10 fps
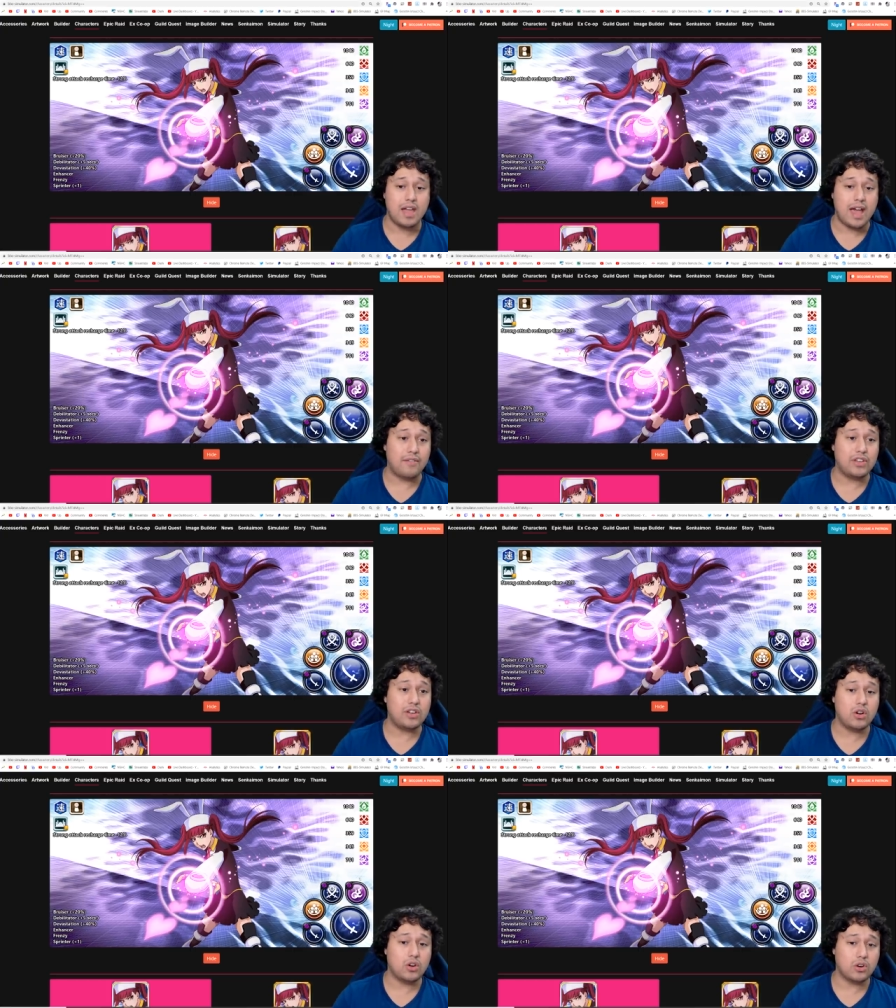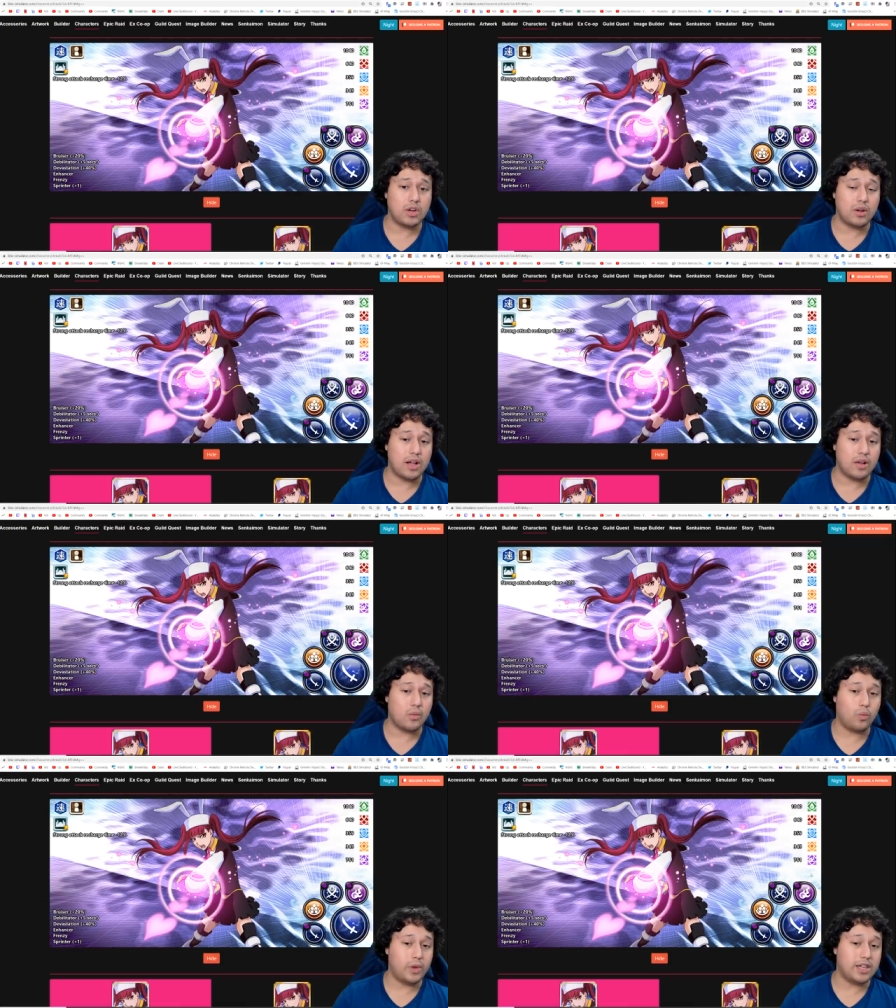Having her
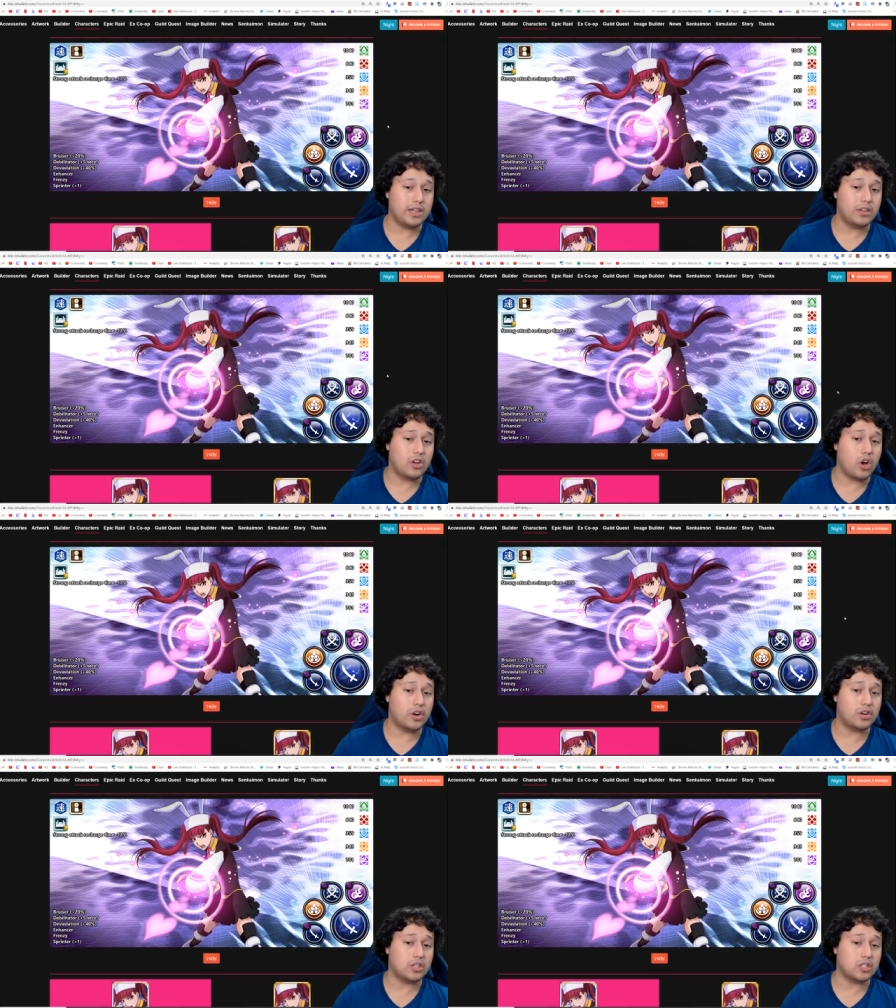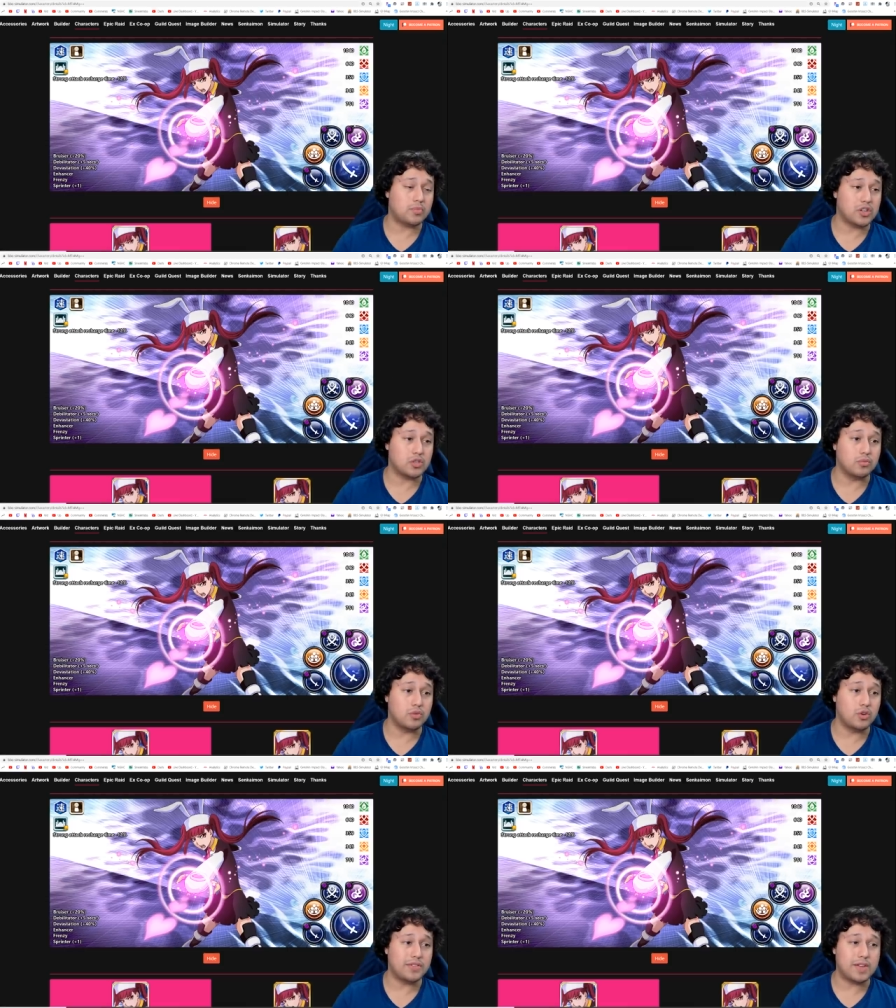weaken on her special
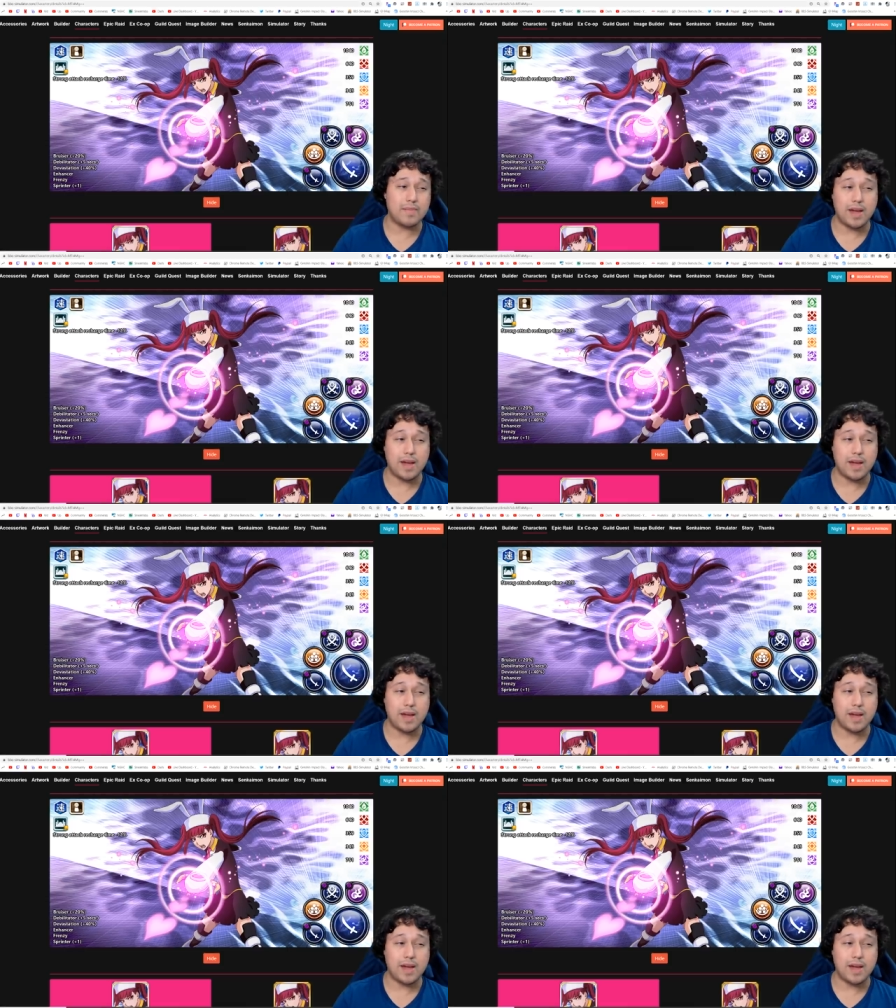move, in my